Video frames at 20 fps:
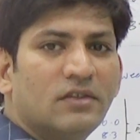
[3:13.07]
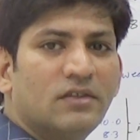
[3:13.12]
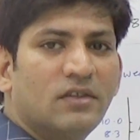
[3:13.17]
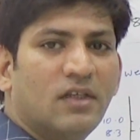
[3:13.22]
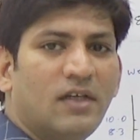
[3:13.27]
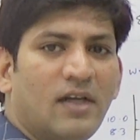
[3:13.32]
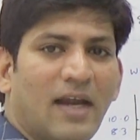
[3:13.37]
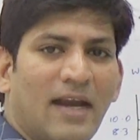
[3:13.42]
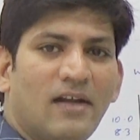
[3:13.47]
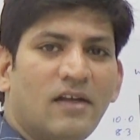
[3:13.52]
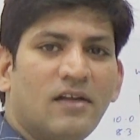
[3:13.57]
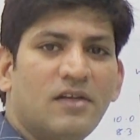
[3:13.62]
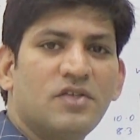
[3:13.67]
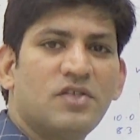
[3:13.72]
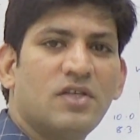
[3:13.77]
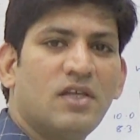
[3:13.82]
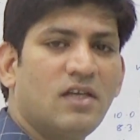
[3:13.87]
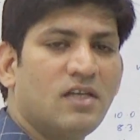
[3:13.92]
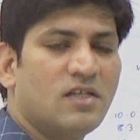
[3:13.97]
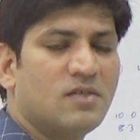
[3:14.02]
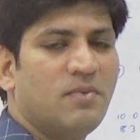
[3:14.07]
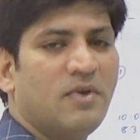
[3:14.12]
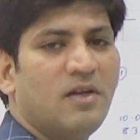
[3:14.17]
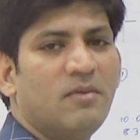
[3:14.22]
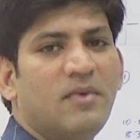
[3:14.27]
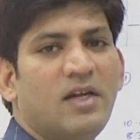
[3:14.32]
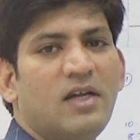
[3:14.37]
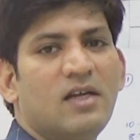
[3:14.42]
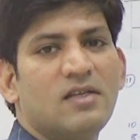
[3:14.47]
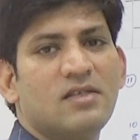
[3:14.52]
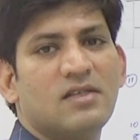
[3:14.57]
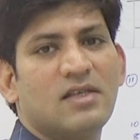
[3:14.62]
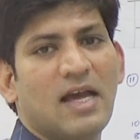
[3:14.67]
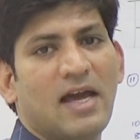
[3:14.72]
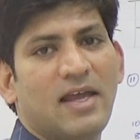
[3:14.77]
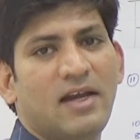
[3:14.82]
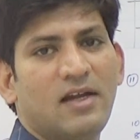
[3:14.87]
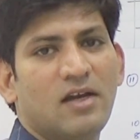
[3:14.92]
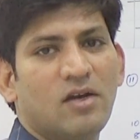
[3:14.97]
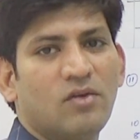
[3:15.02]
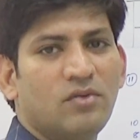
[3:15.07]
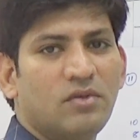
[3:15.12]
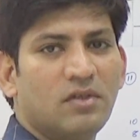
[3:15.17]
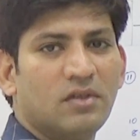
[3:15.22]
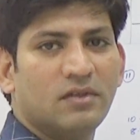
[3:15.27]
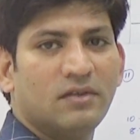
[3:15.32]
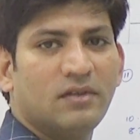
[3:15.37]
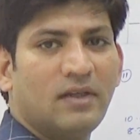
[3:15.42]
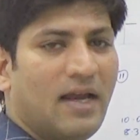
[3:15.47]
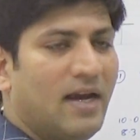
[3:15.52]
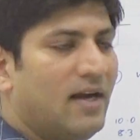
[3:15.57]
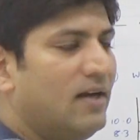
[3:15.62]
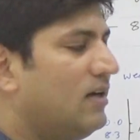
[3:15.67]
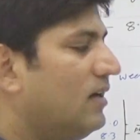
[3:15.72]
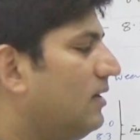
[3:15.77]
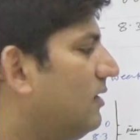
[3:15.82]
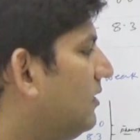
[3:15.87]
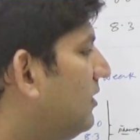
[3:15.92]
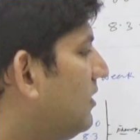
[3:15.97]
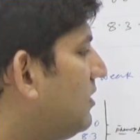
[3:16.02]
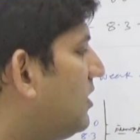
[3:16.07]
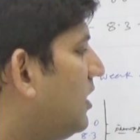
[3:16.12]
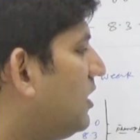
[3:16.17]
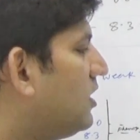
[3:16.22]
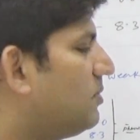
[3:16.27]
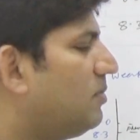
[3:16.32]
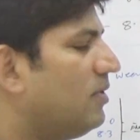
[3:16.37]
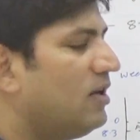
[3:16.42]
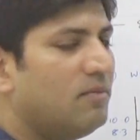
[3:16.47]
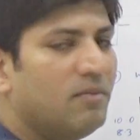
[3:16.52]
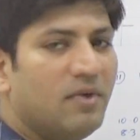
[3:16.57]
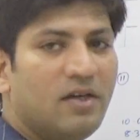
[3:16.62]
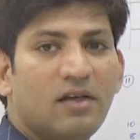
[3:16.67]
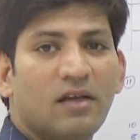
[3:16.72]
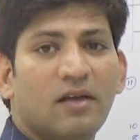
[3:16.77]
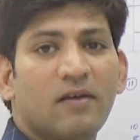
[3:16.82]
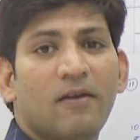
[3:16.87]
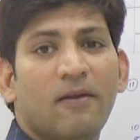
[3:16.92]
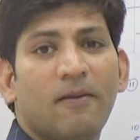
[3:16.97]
the titration experiment is carried out, and in this experiment